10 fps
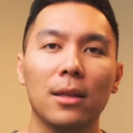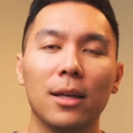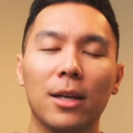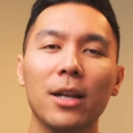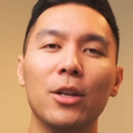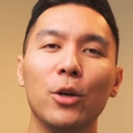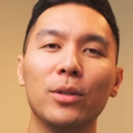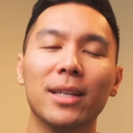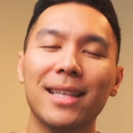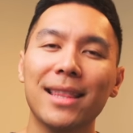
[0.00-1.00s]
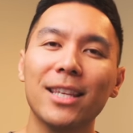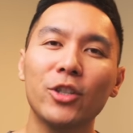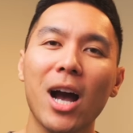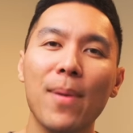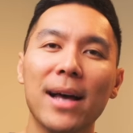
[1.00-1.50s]
The good news is that this
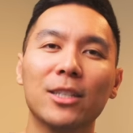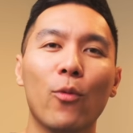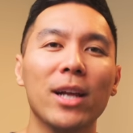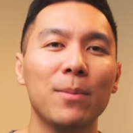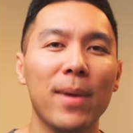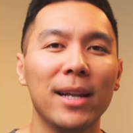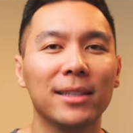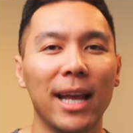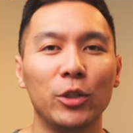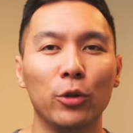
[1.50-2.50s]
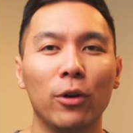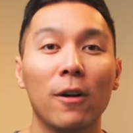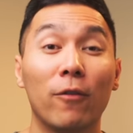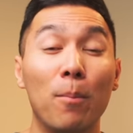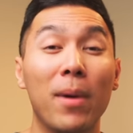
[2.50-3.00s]
job has a regimented schedule
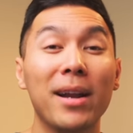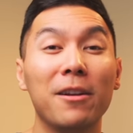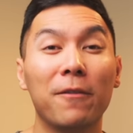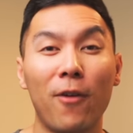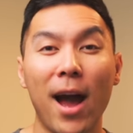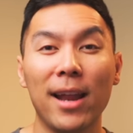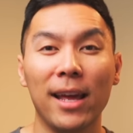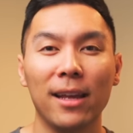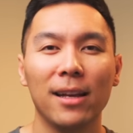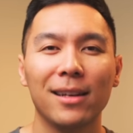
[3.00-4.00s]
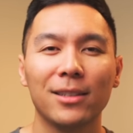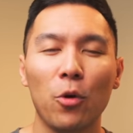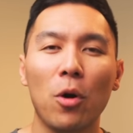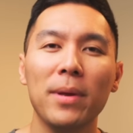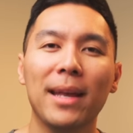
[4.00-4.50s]
from Monday to Friday, so you
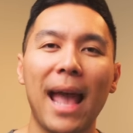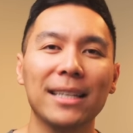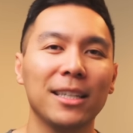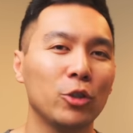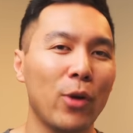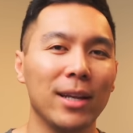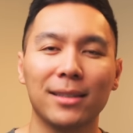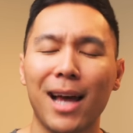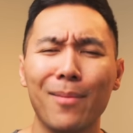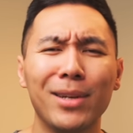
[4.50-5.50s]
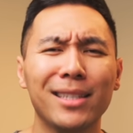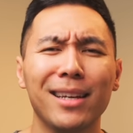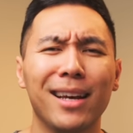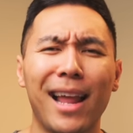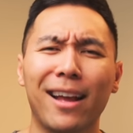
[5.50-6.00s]
won't be casting straight assignments
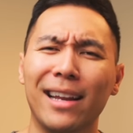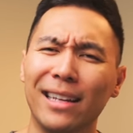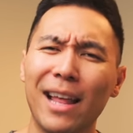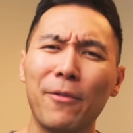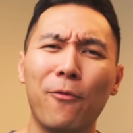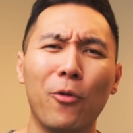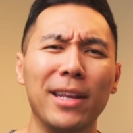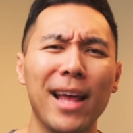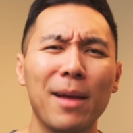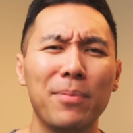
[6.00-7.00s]
like on 11.49